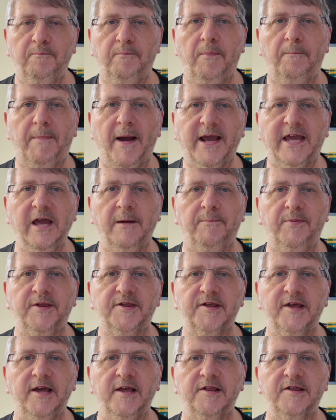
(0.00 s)
Packet of
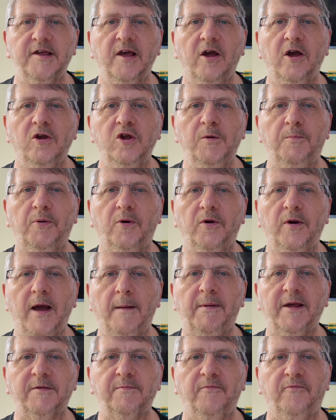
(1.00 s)
biscuits, you put a
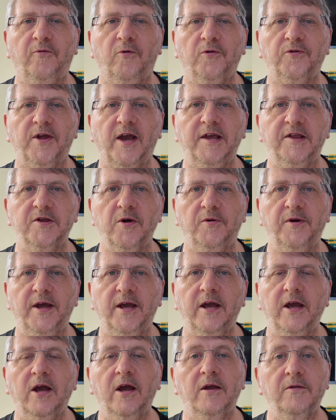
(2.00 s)
best before date on it
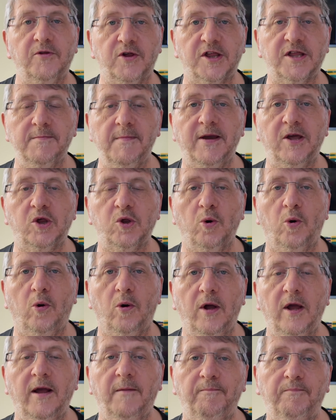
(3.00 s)
just to make
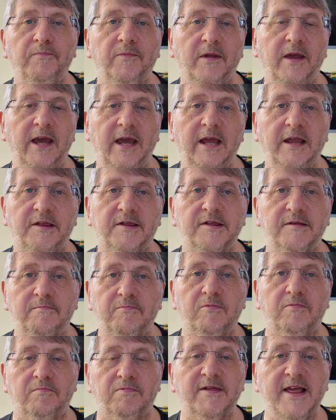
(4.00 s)
sure it's
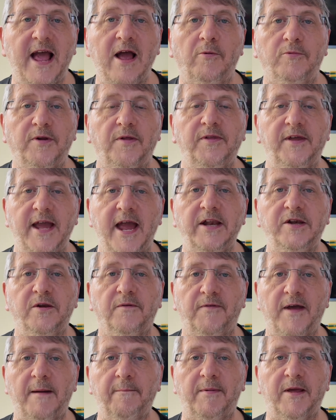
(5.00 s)
sound at the end of
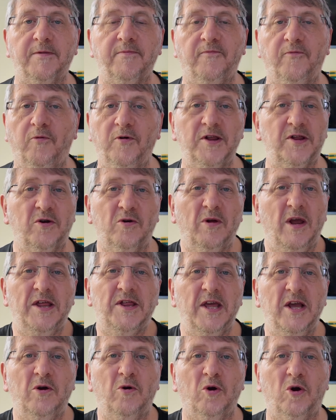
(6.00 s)
that best before, it's
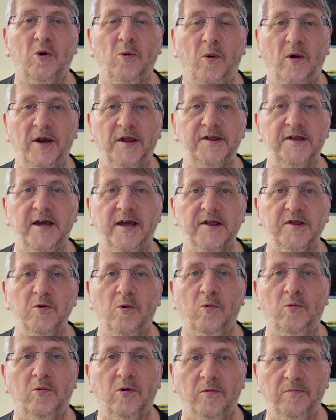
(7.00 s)
in good quality, it's not
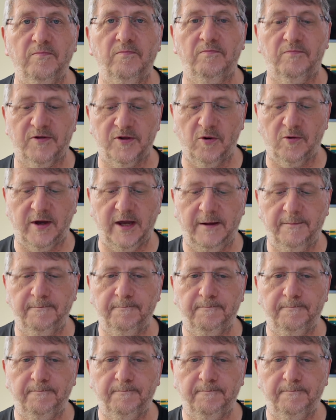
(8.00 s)
all gone soggy.